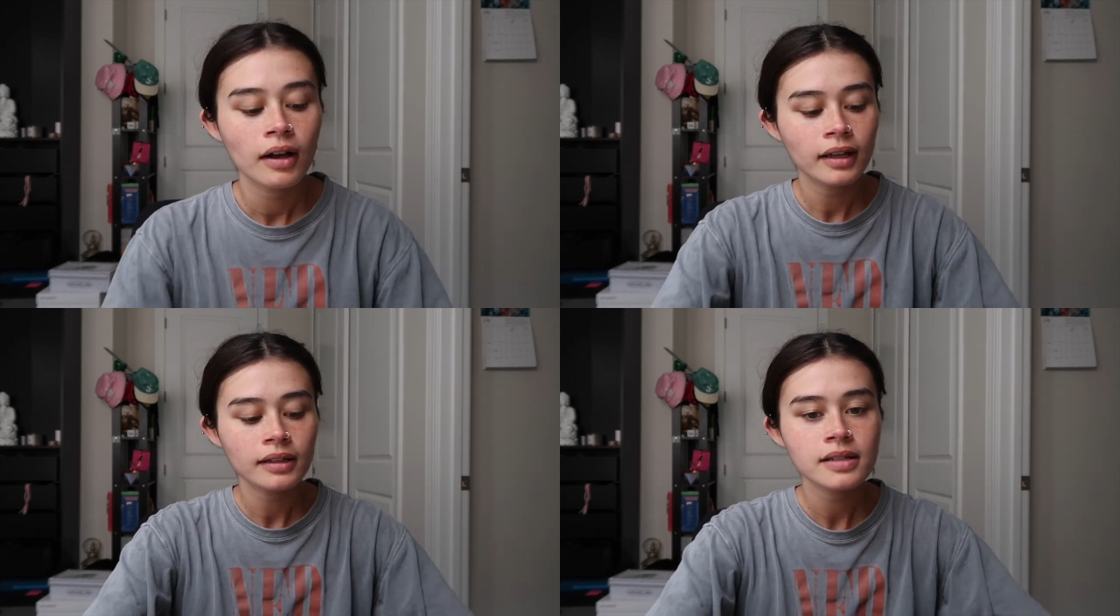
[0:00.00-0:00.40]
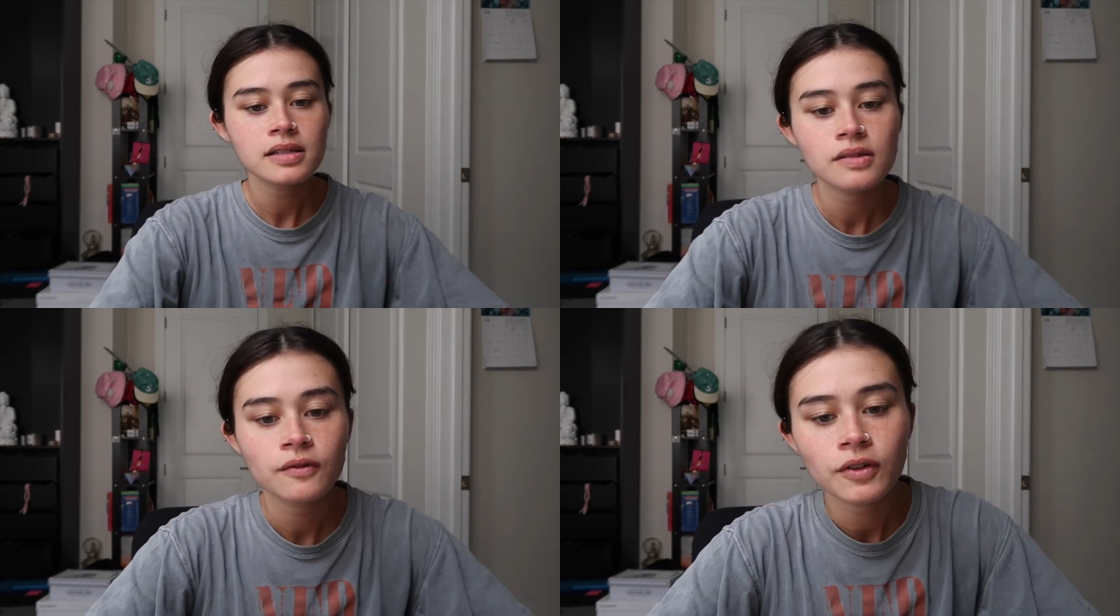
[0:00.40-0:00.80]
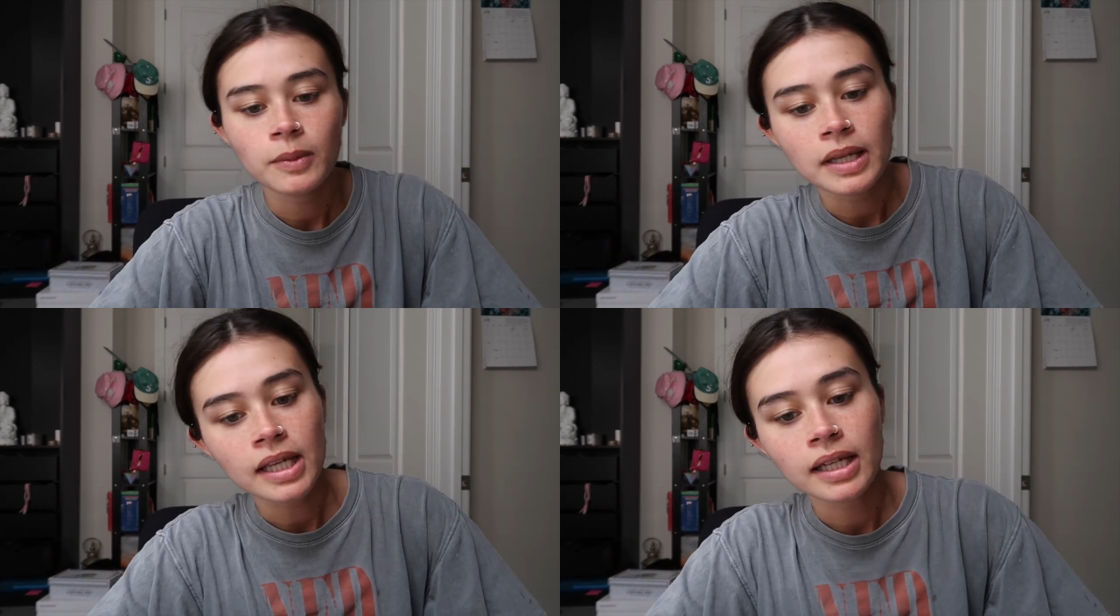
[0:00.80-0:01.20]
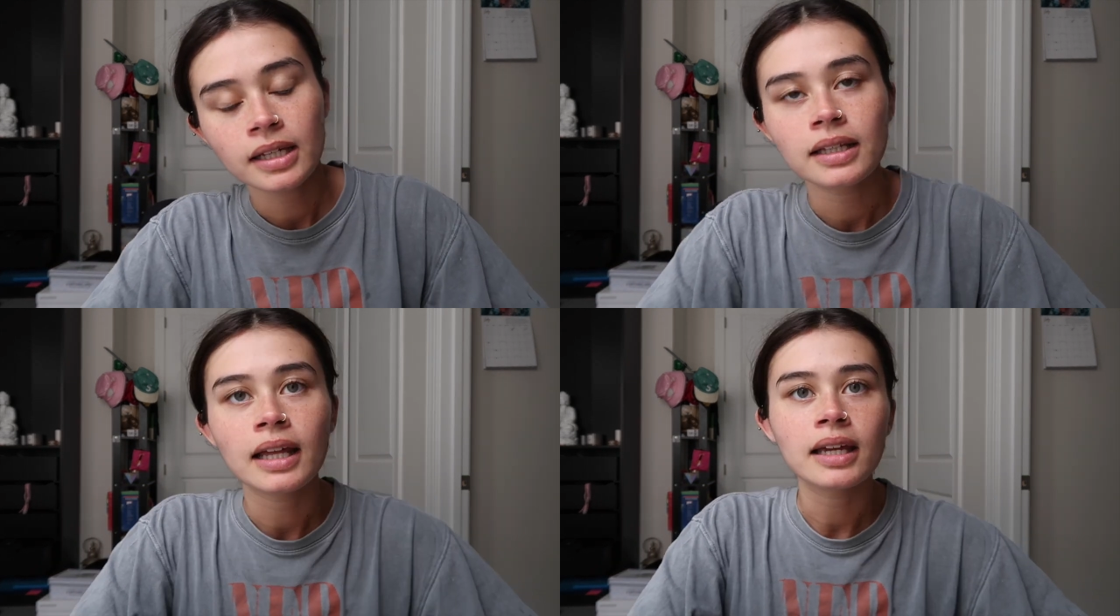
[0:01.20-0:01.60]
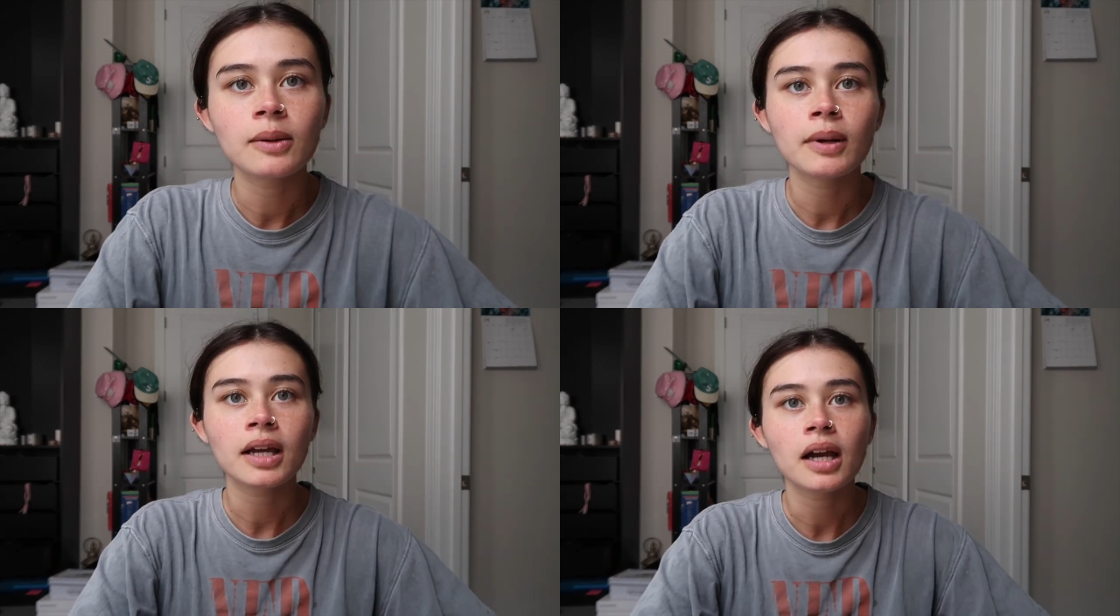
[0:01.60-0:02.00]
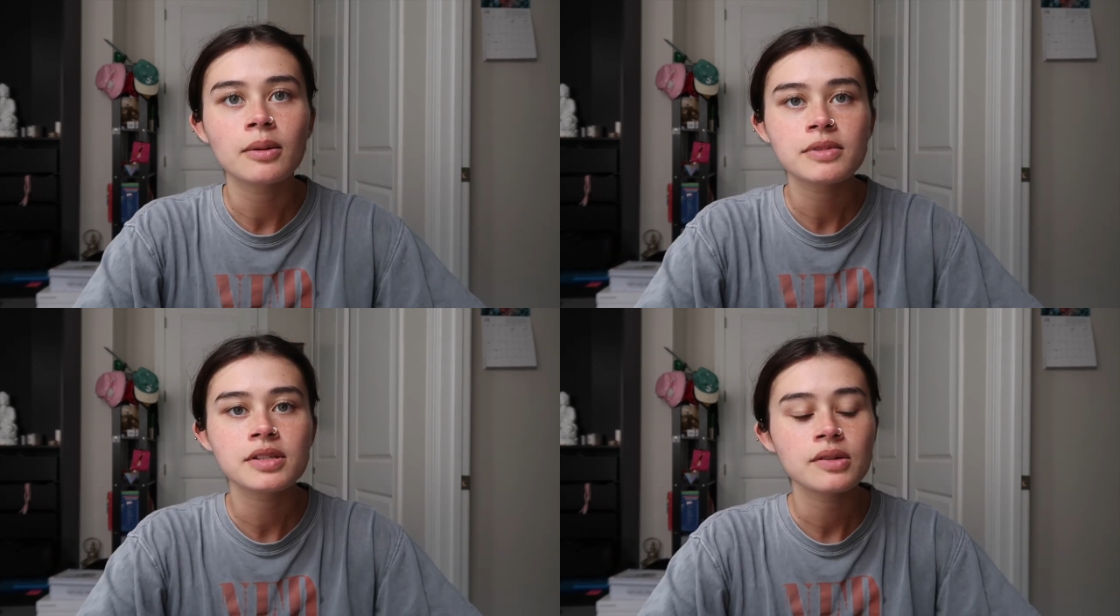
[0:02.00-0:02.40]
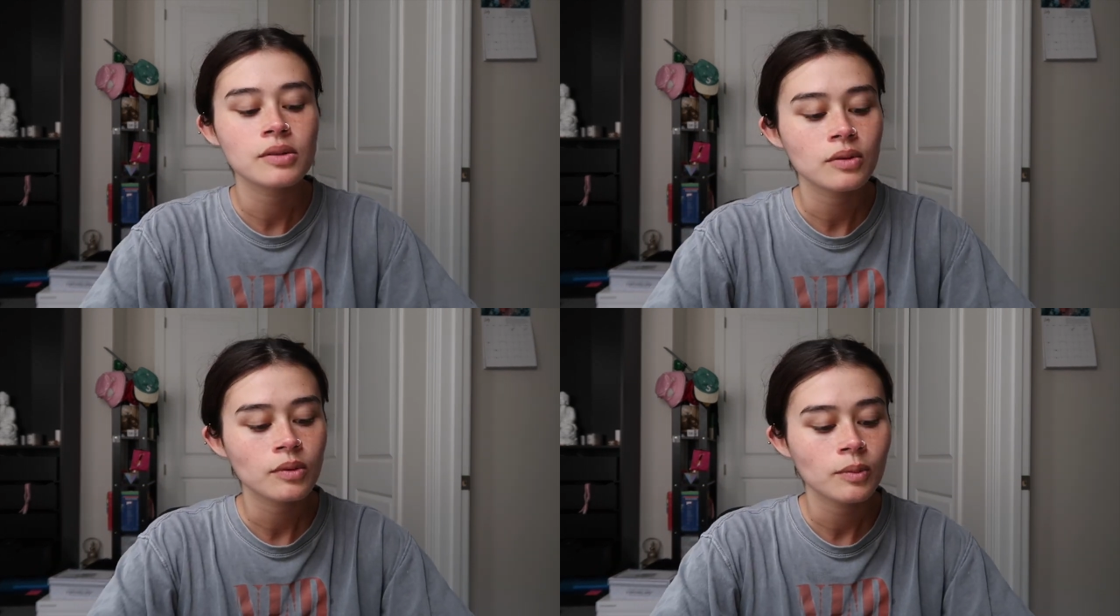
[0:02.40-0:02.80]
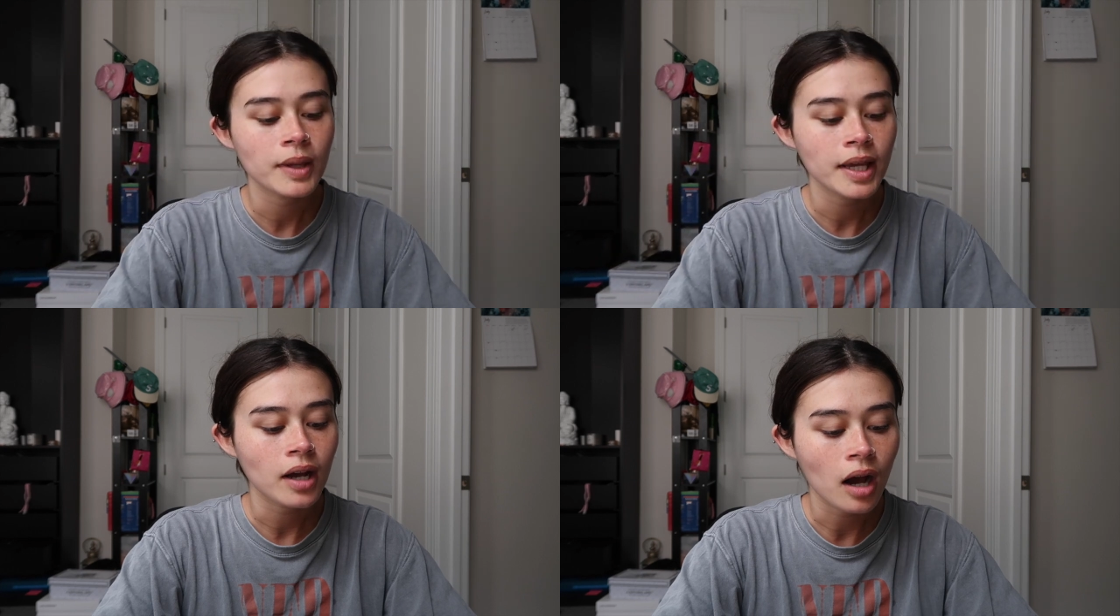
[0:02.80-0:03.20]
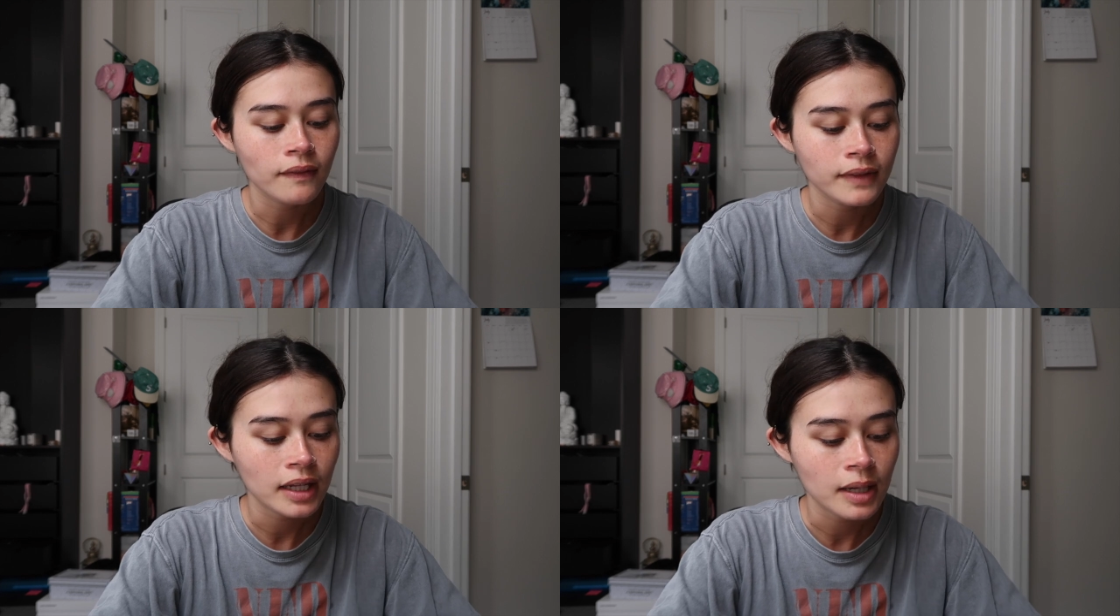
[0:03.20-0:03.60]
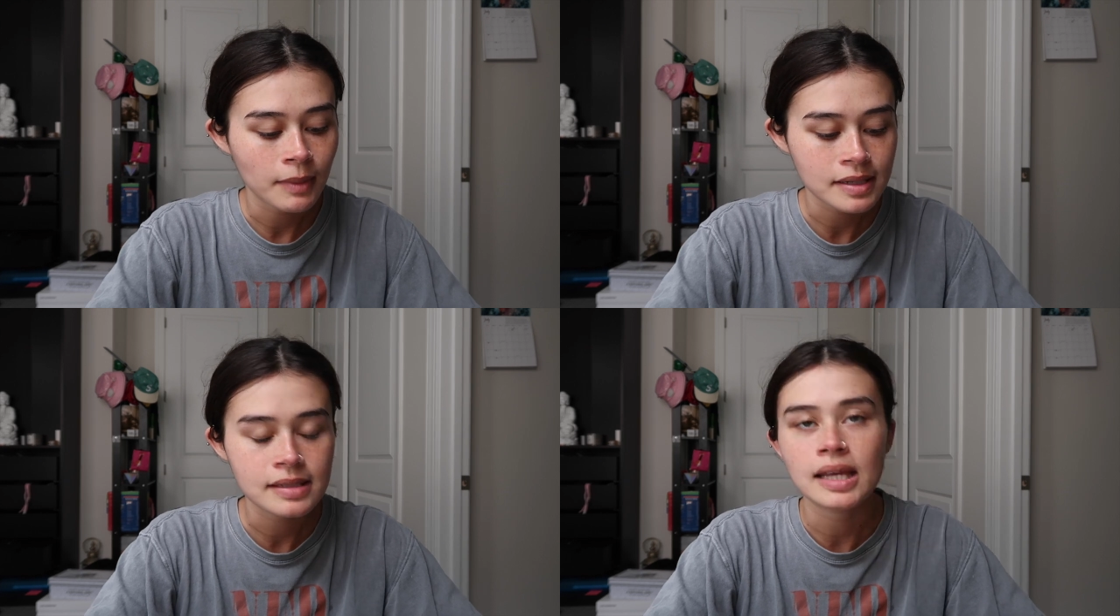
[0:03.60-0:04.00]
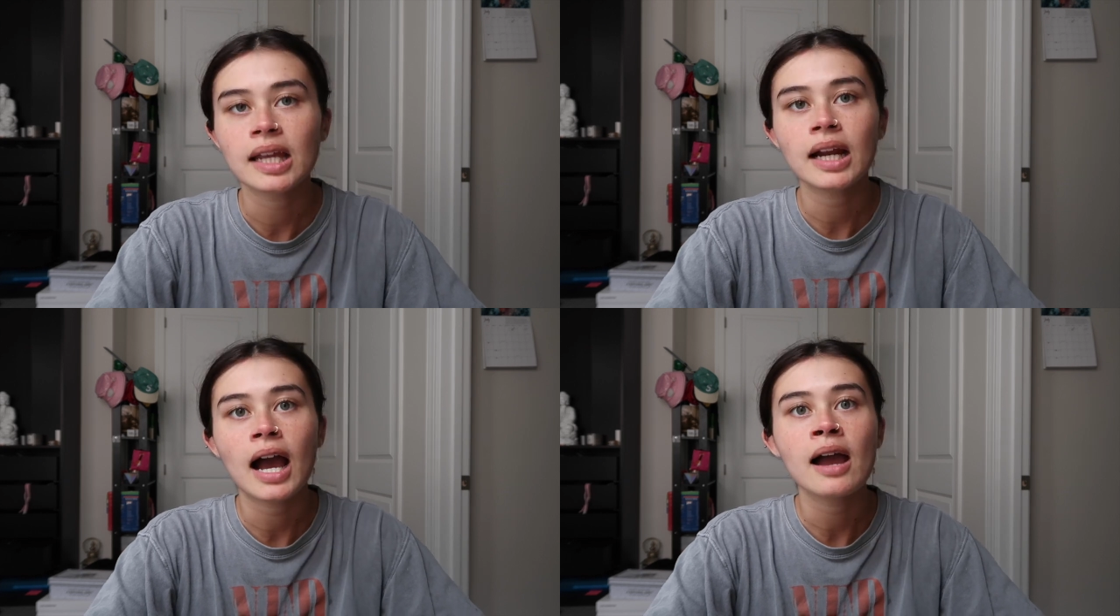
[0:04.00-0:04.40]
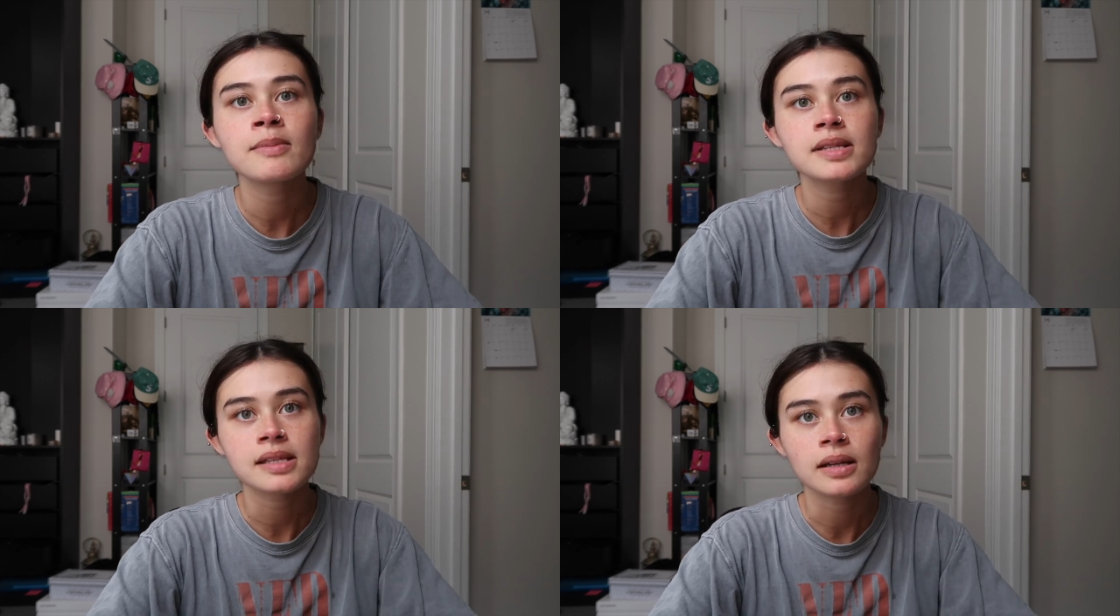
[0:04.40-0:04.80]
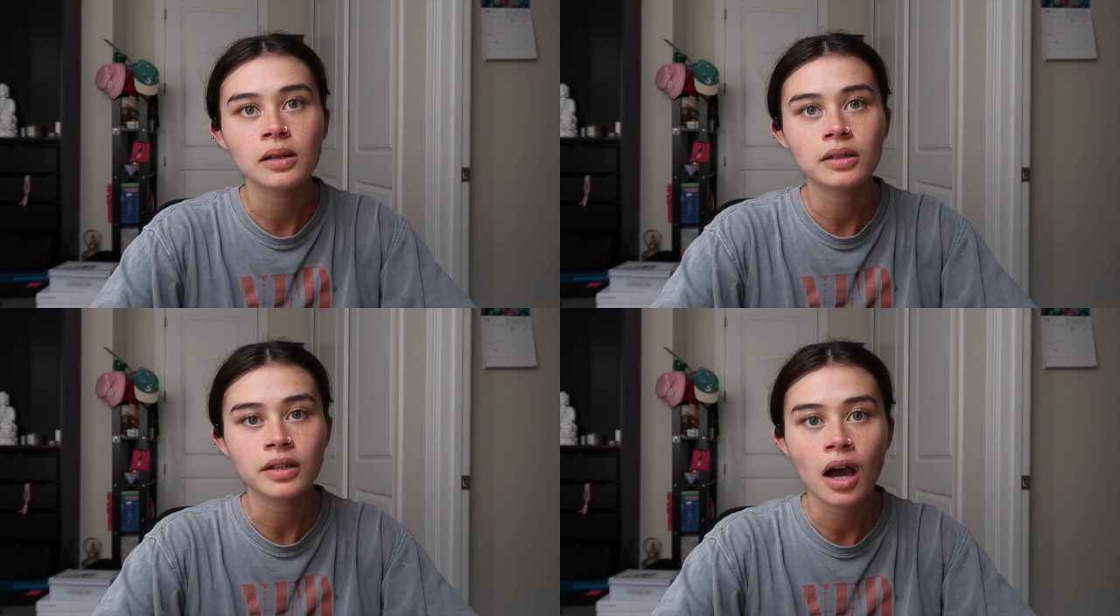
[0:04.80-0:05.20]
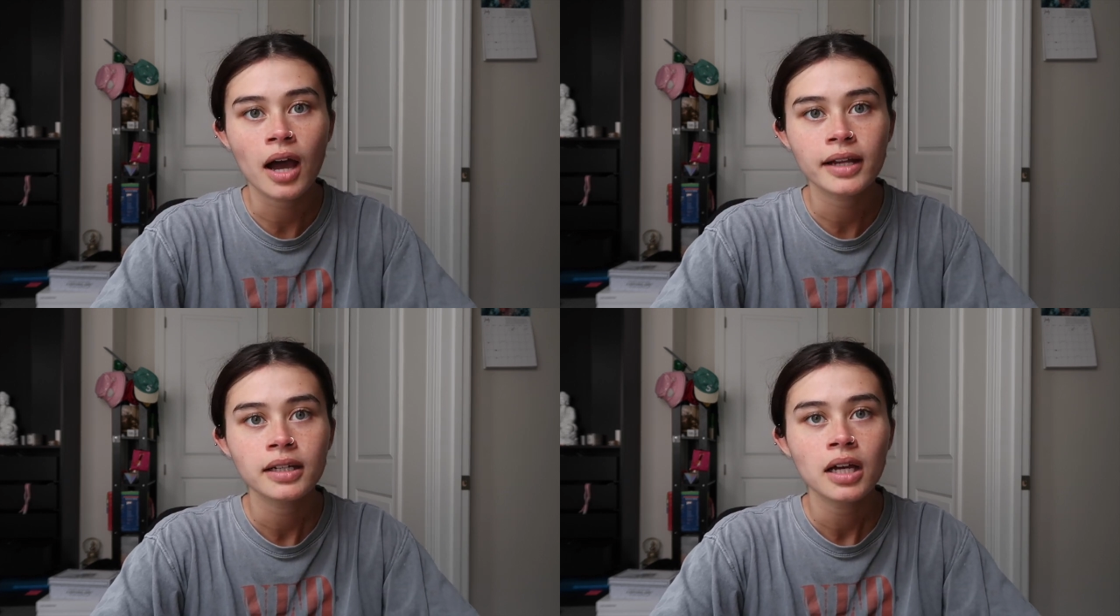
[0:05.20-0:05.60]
at least for me, like when it comes to being confident in my skin, I'm still not